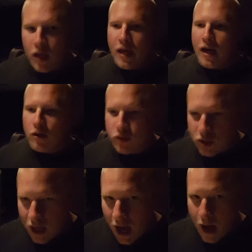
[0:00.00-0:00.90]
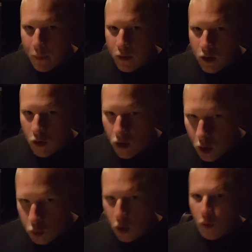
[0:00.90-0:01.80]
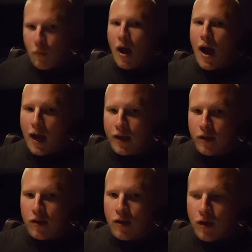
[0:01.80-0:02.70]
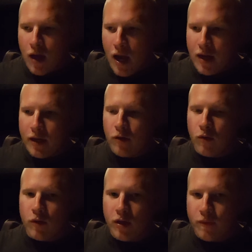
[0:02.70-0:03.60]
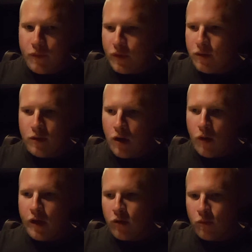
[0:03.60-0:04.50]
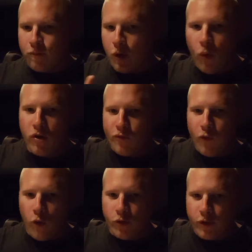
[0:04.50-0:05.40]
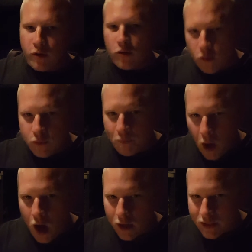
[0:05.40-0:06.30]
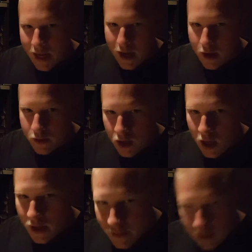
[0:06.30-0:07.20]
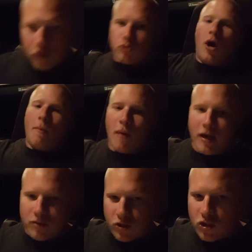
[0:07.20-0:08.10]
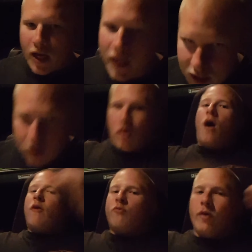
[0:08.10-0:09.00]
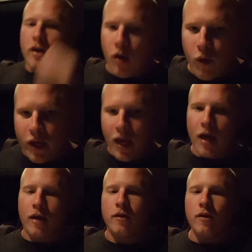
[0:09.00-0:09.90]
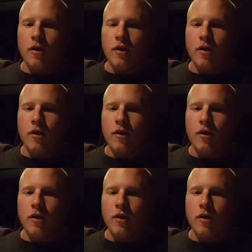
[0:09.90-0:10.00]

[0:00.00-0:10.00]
and I'll stop or I'll roll back, and it'll go into fourth and it'll bog down, and then it'll drop back to second, and off we go again.